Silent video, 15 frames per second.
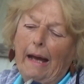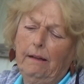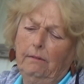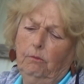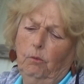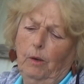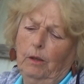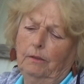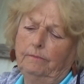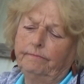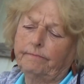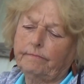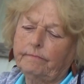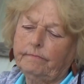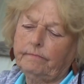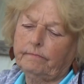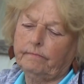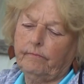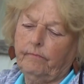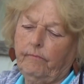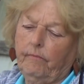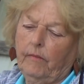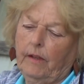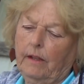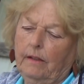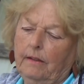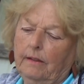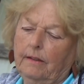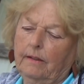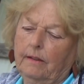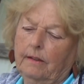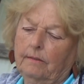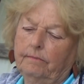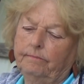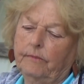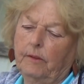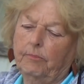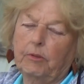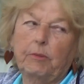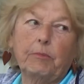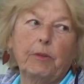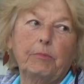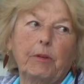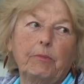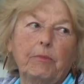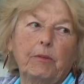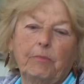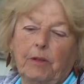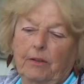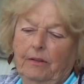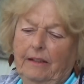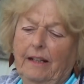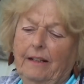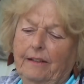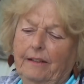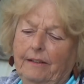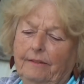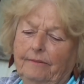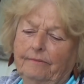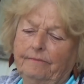We'll get a little less foam there. It tastes like they just tapped a cake. Yeah, it did